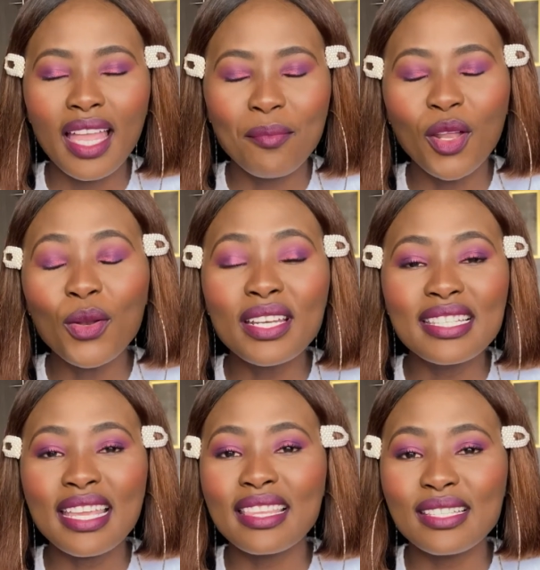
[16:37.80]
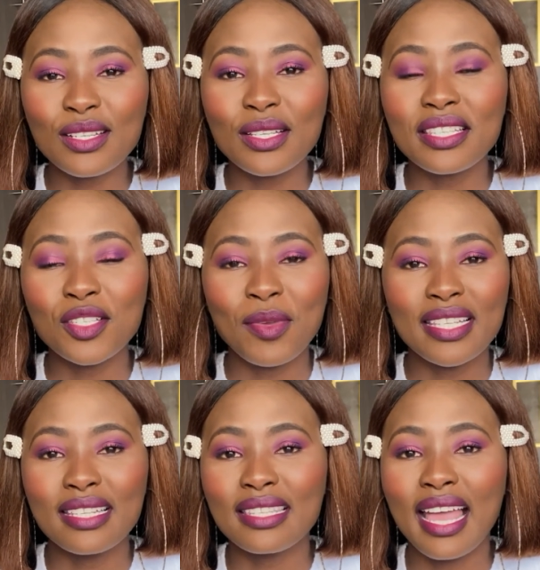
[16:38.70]
I'm not only saying this because she's my
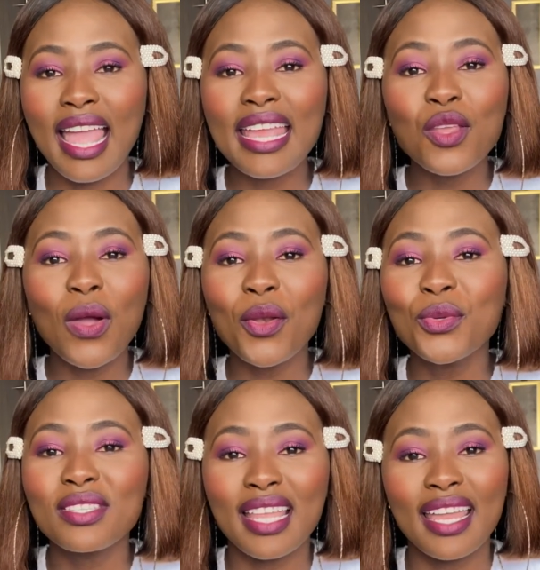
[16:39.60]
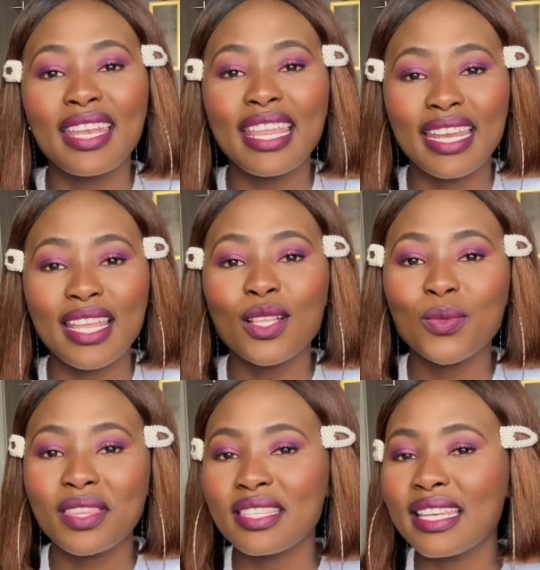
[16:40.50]
sister, anyone who's done their nails
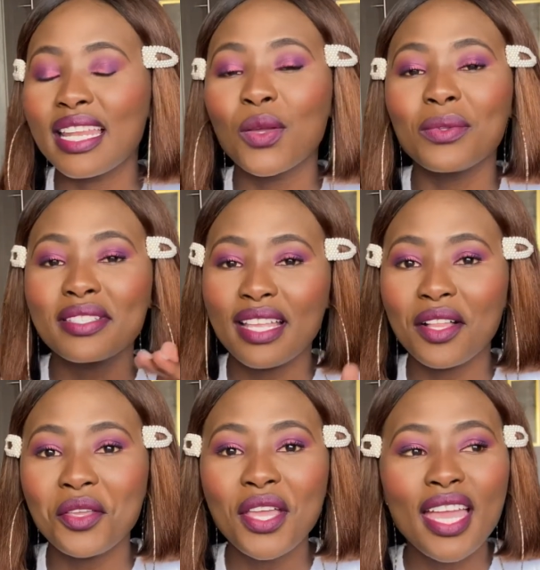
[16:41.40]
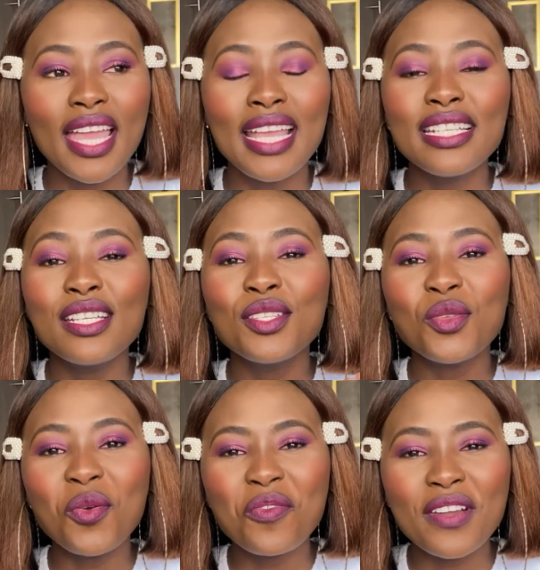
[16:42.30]
with Zanele will tell you, she's
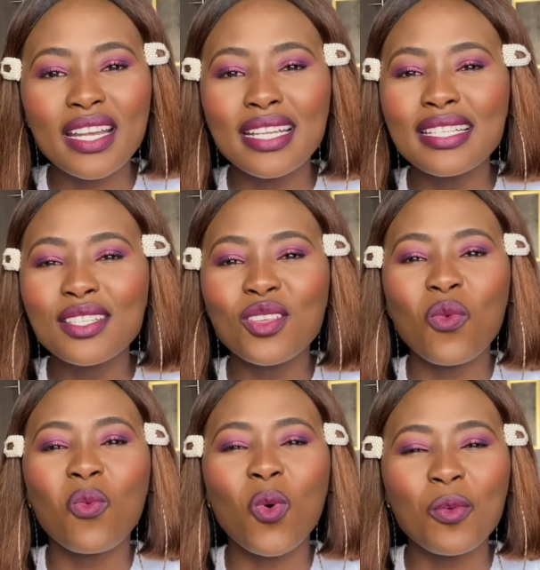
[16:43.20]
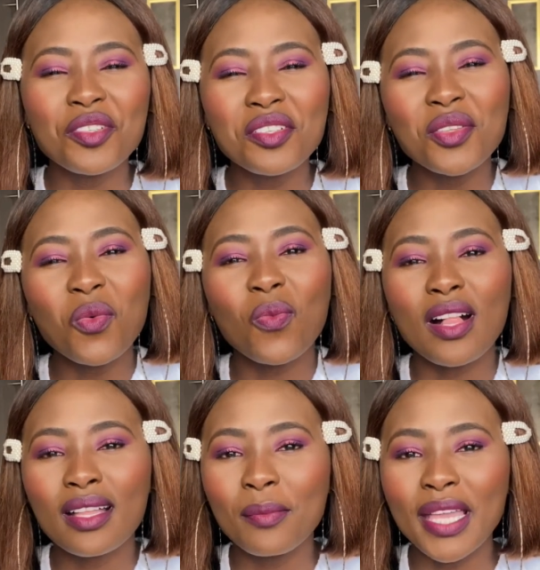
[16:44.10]
so friendly, she's so warm, she's so
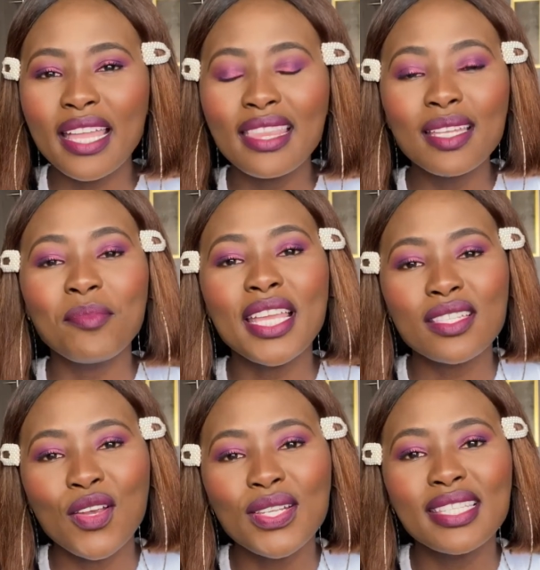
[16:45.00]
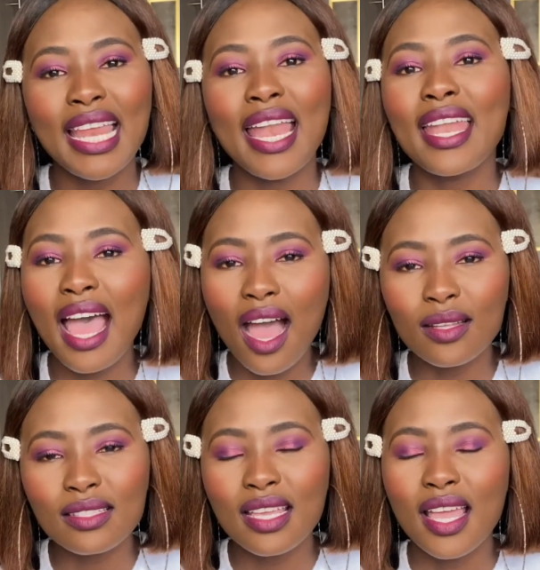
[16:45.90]
welcoming, and that makes her stand out.